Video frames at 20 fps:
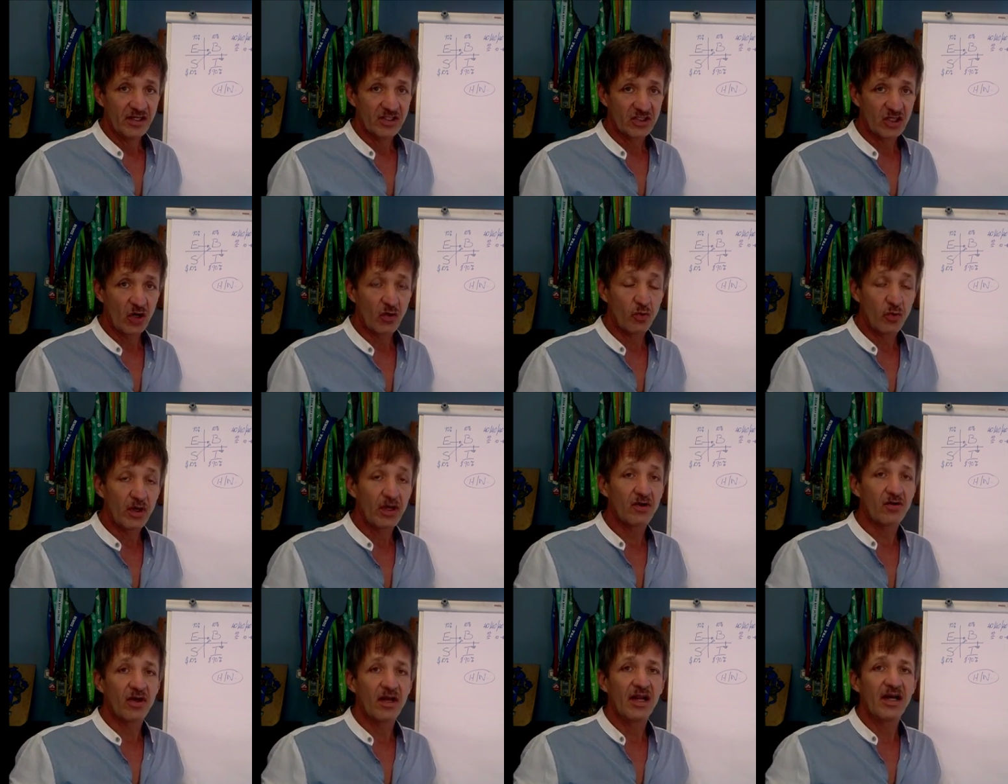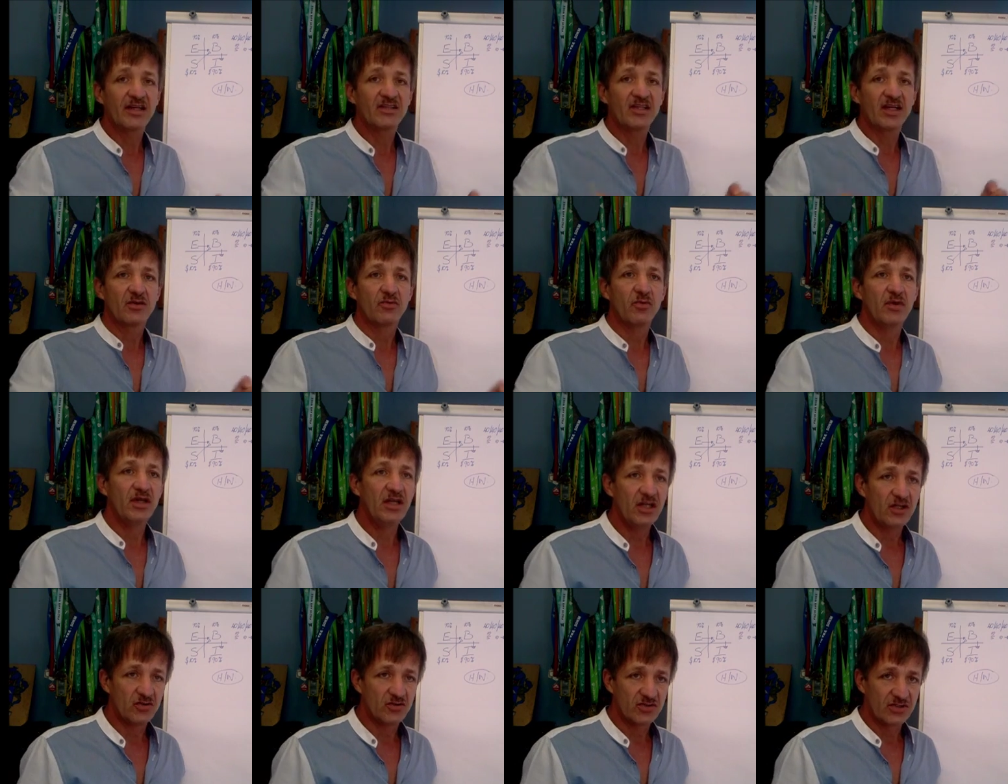So we realize that we
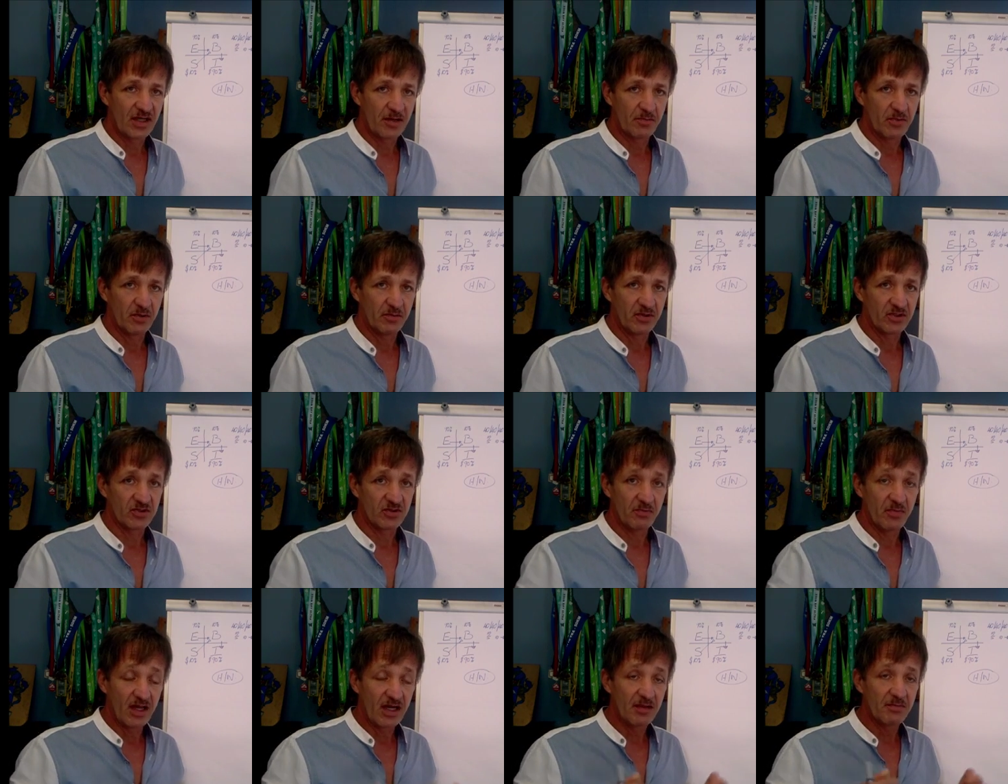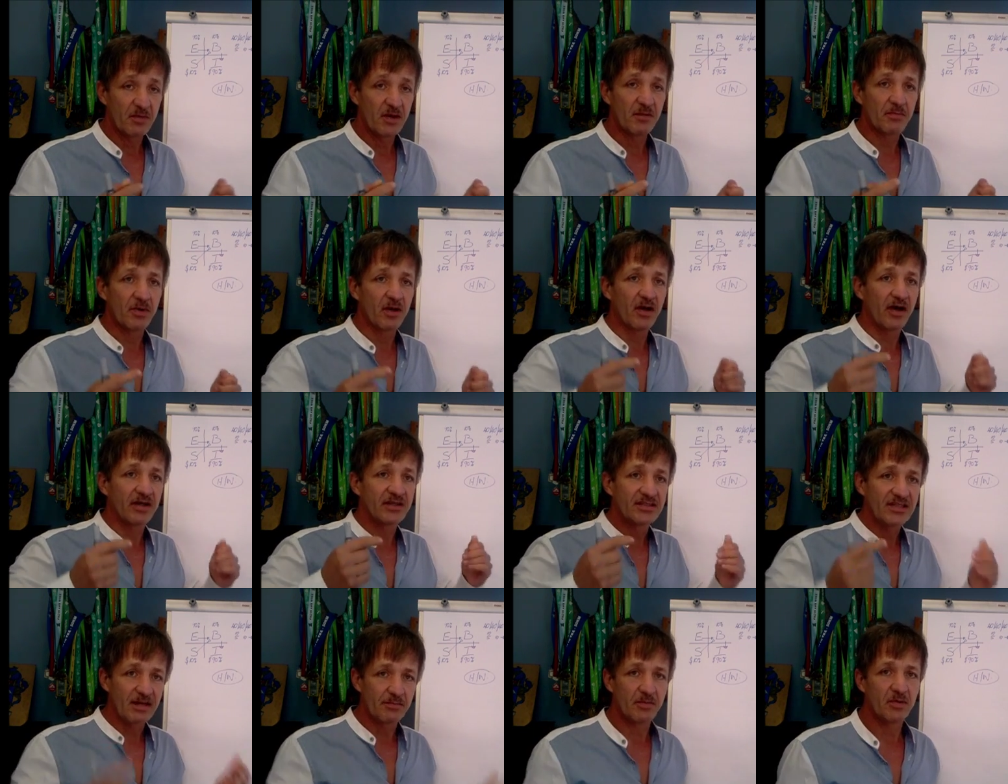need to supplement. So many people
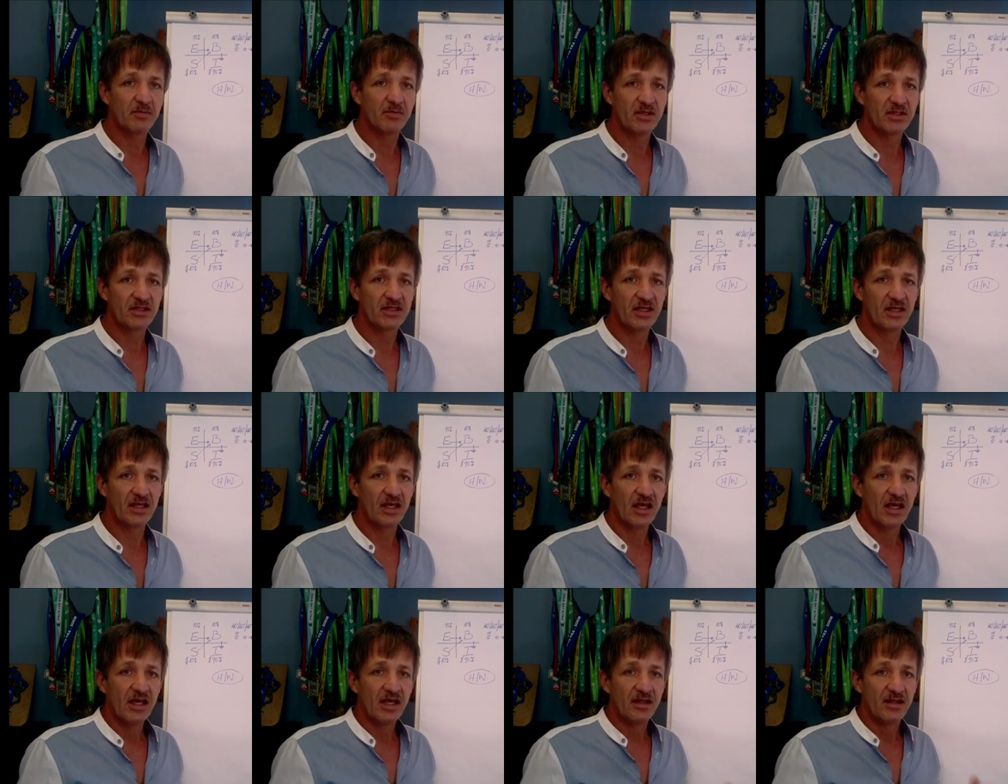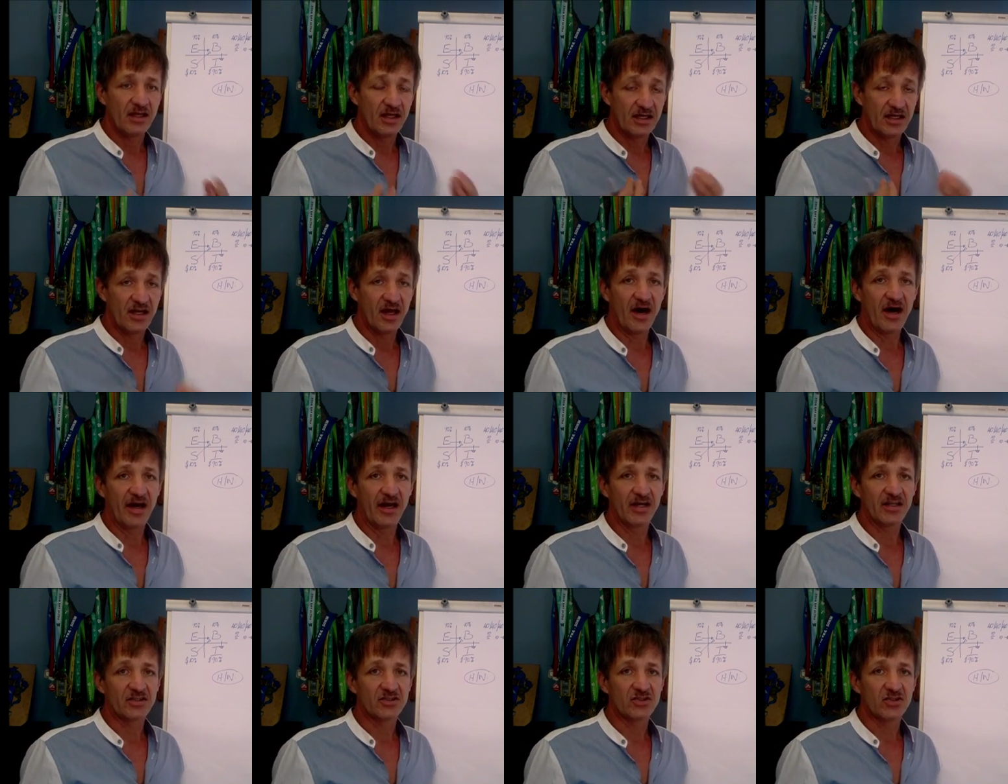are supplementing their
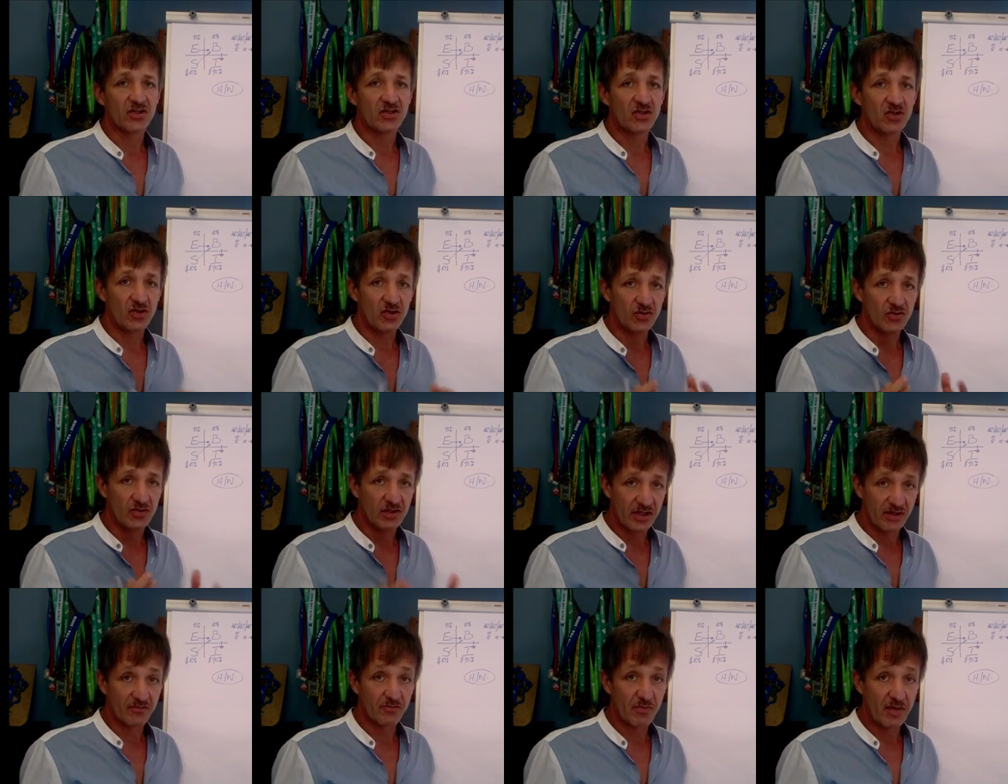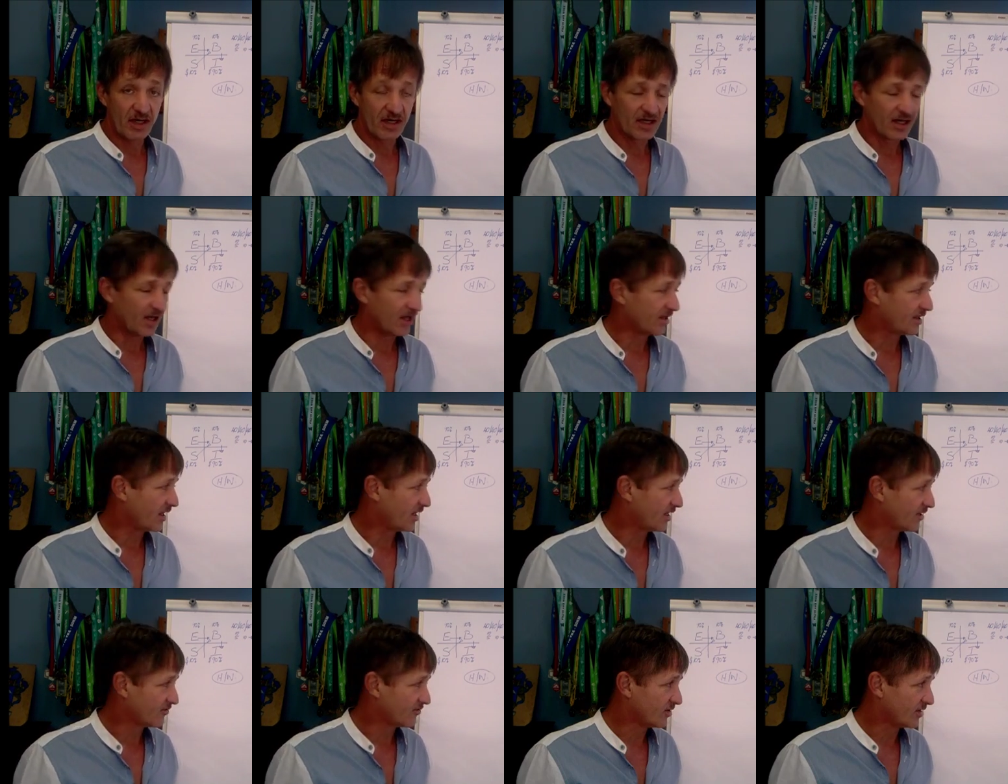diets to live better at the
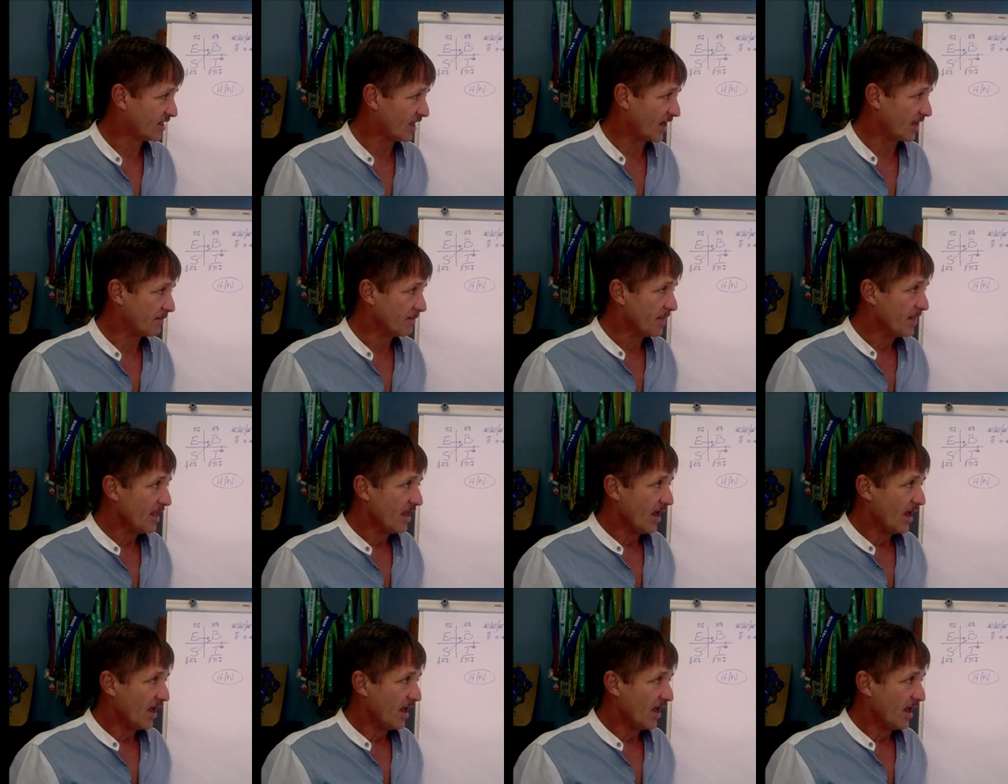end of the day.